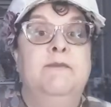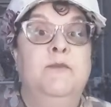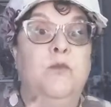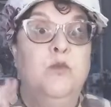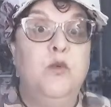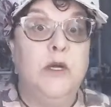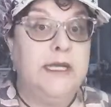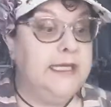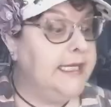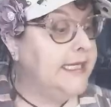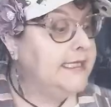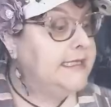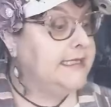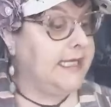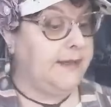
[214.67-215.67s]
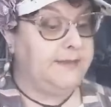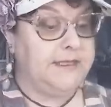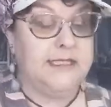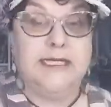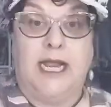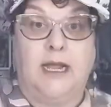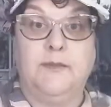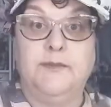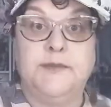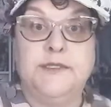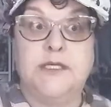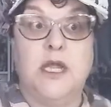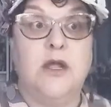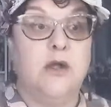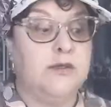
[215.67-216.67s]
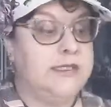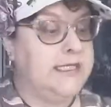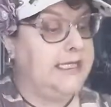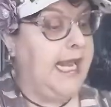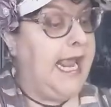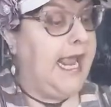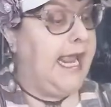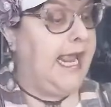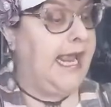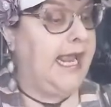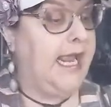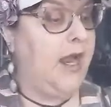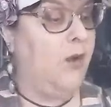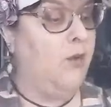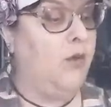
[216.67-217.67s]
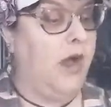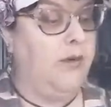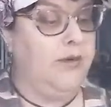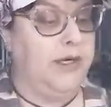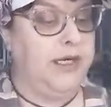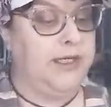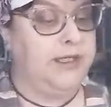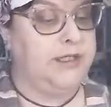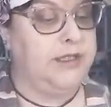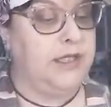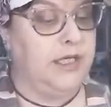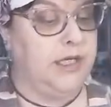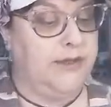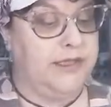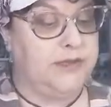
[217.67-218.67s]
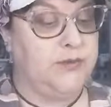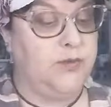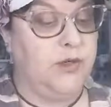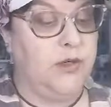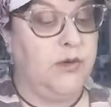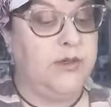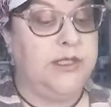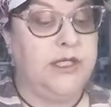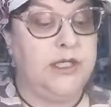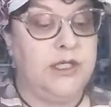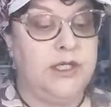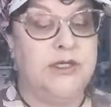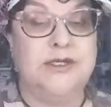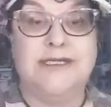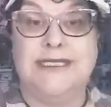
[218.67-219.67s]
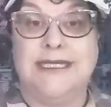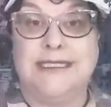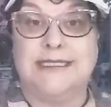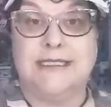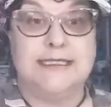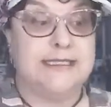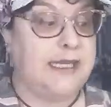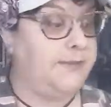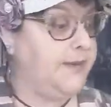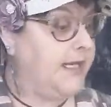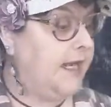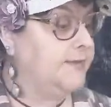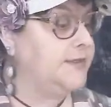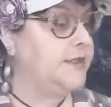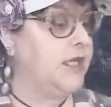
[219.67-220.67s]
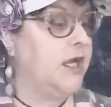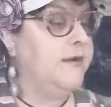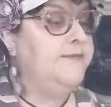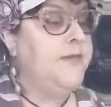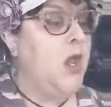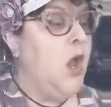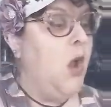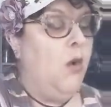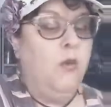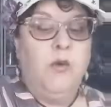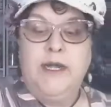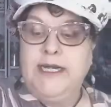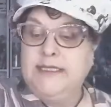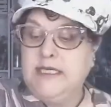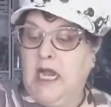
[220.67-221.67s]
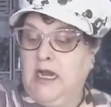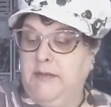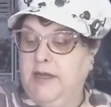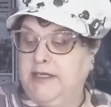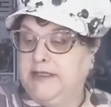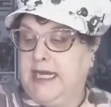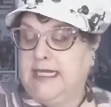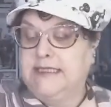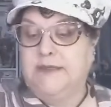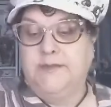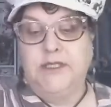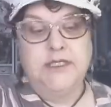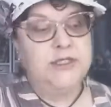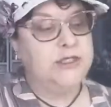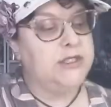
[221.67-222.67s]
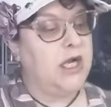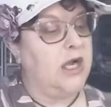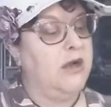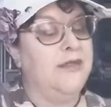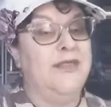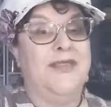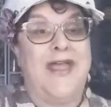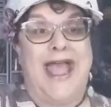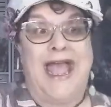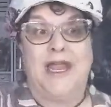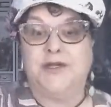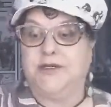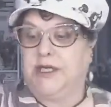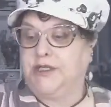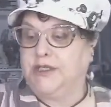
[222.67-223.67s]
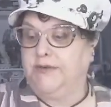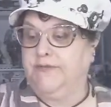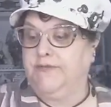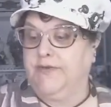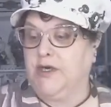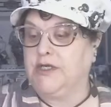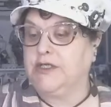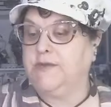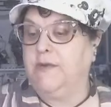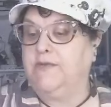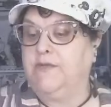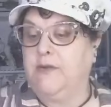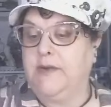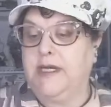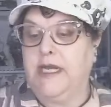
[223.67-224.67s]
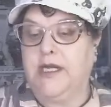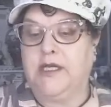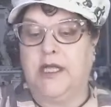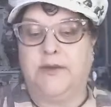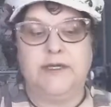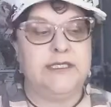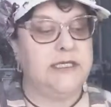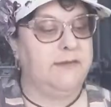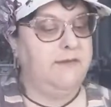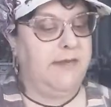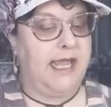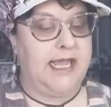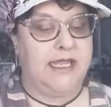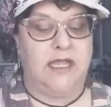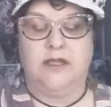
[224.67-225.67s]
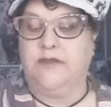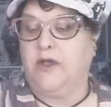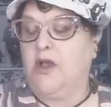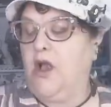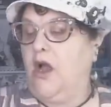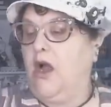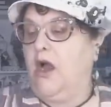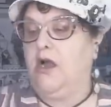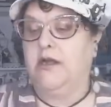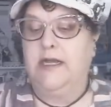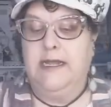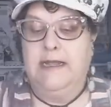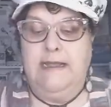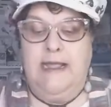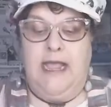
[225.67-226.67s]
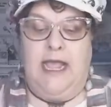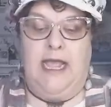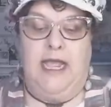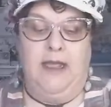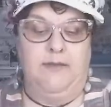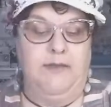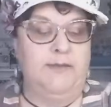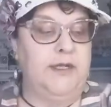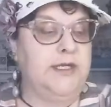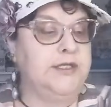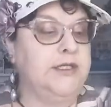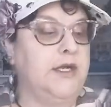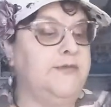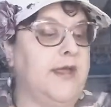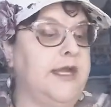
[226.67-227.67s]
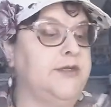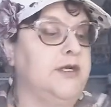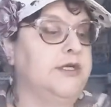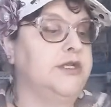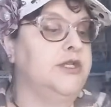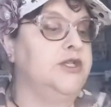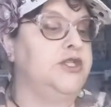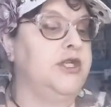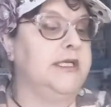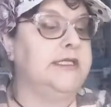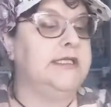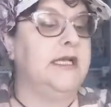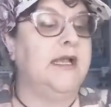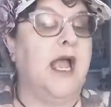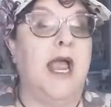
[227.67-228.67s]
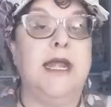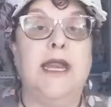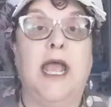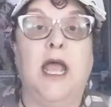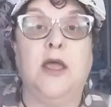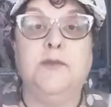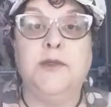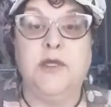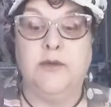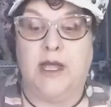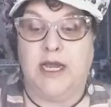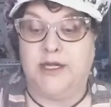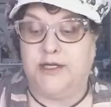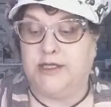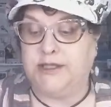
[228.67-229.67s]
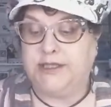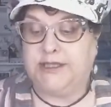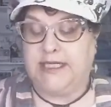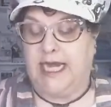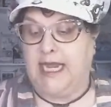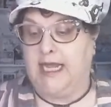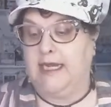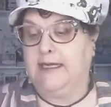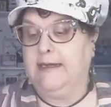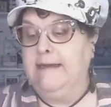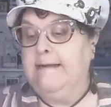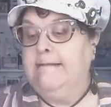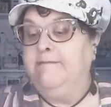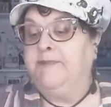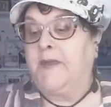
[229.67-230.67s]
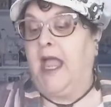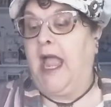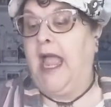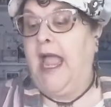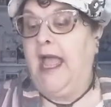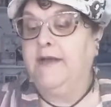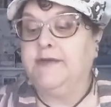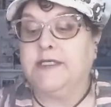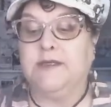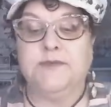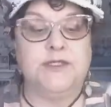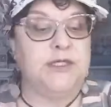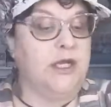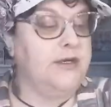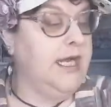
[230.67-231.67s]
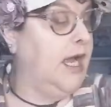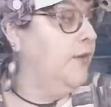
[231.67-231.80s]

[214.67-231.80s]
Really steps it up. So today what we're going to do is we're going to use these and step it up. So when I talk about dies, I'm going to start that direction first before we kind of go into making the card. I'm going to start that direction just to kind of help you understand. I have some Sew Not